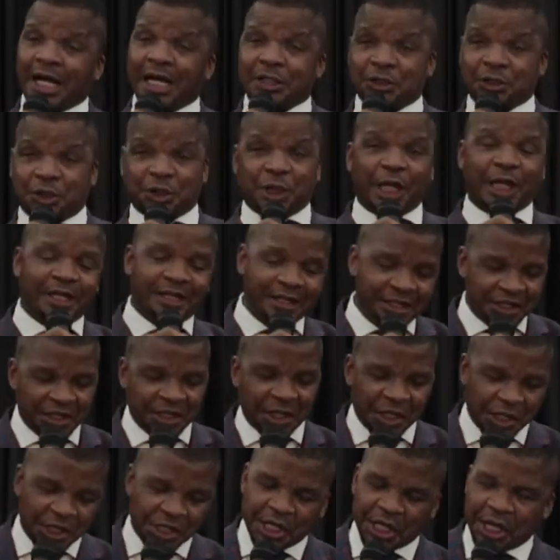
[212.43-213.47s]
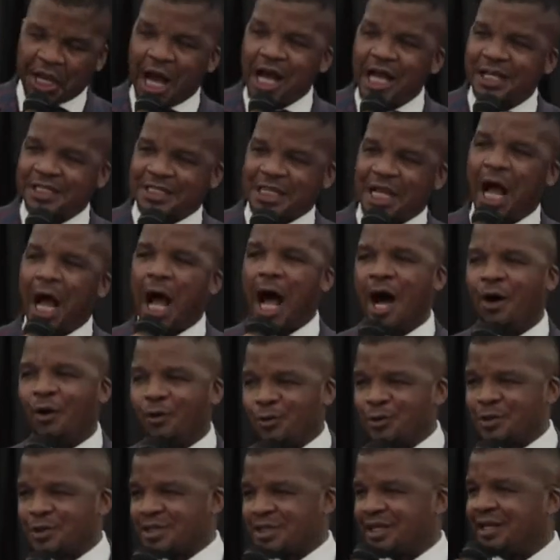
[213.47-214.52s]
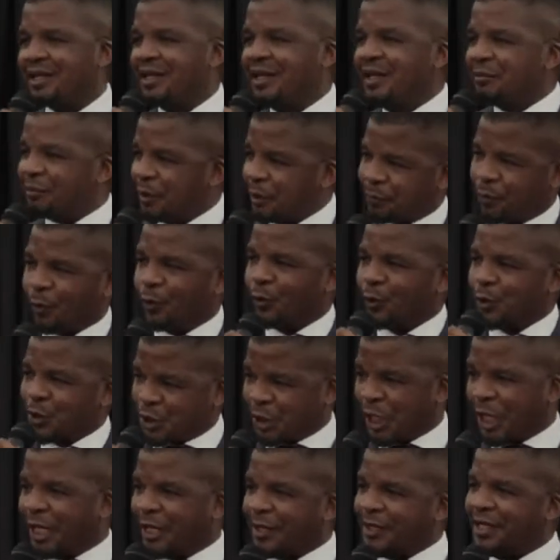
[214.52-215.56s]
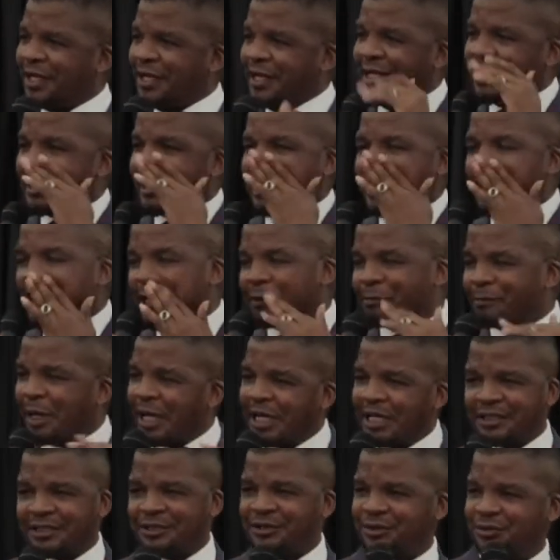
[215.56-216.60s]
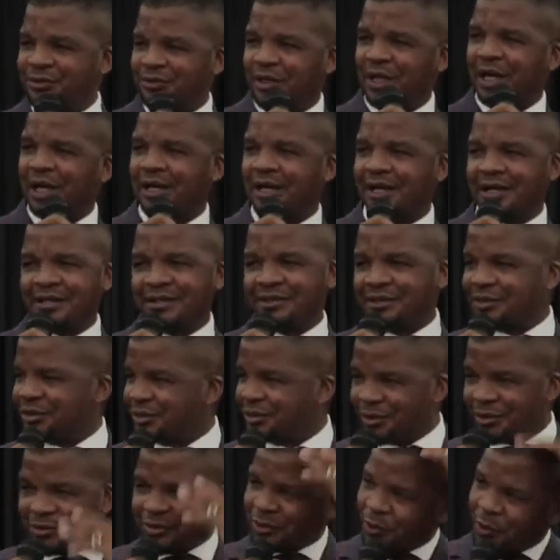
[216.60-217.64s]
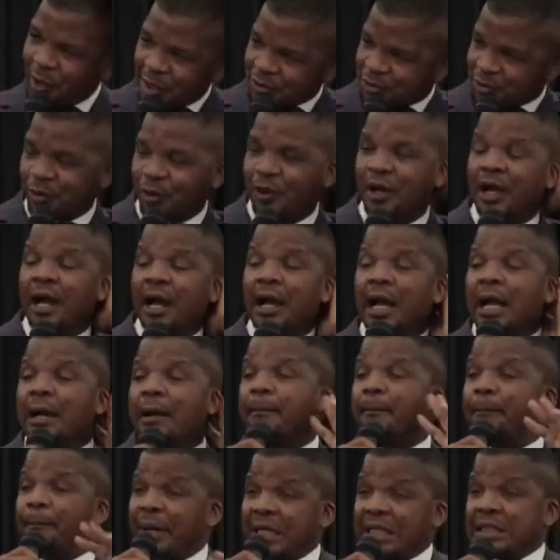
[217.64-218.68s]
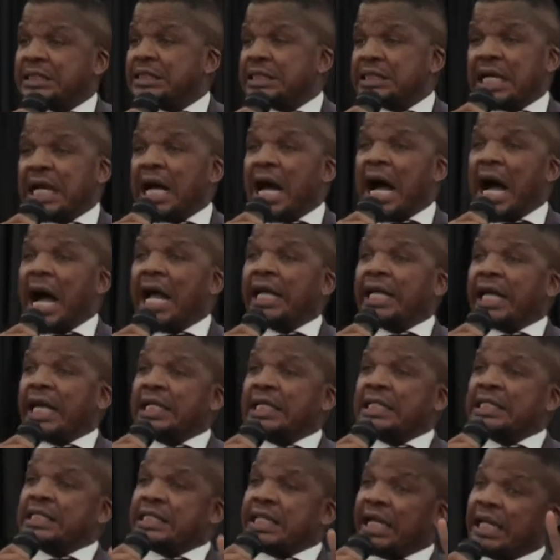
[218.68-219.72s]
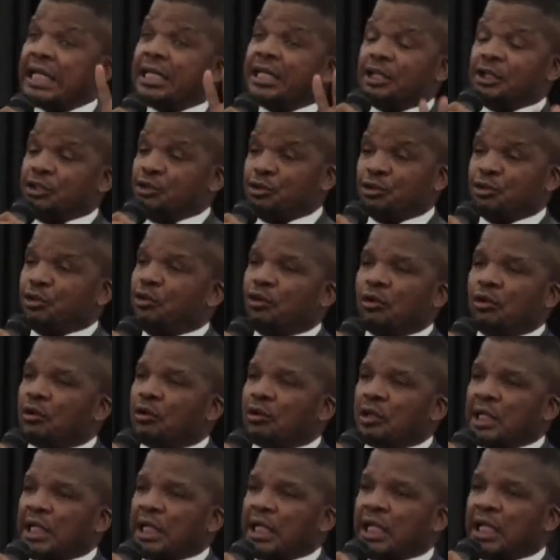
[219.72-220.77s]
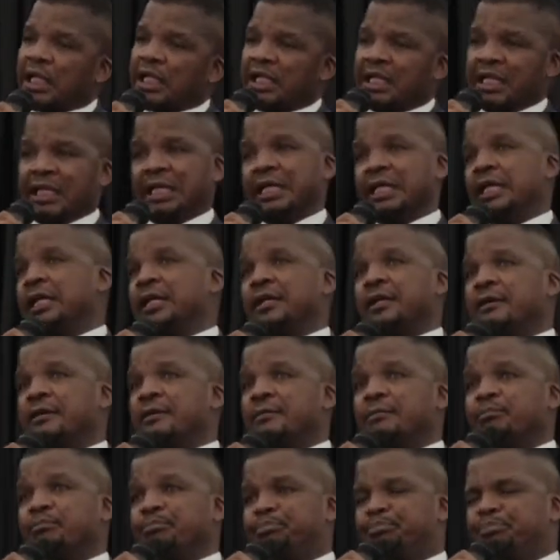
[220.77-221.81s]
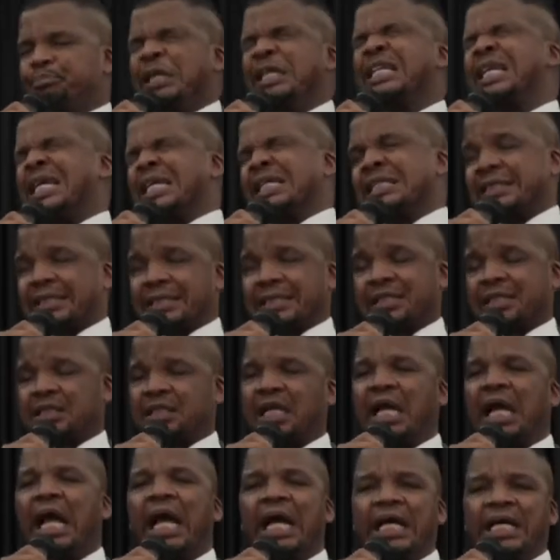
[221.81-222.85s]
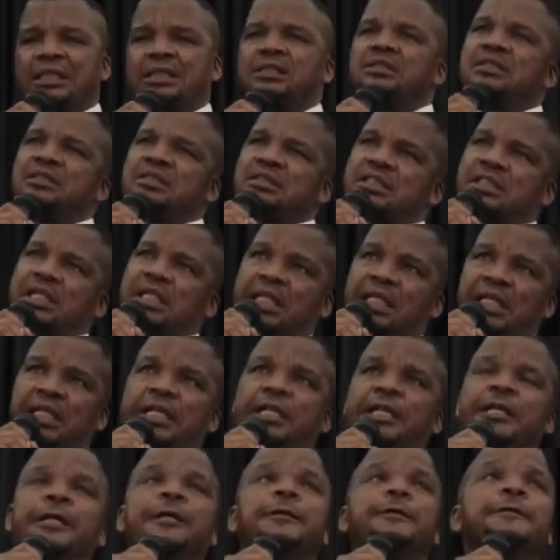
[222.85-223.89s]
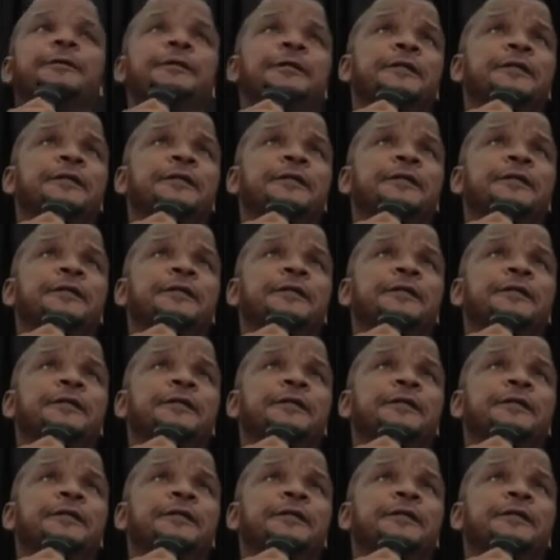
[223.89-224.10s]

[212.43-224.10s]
staying in a nice house, people would say, "Man, you are so." But I can tell you, the biggest and the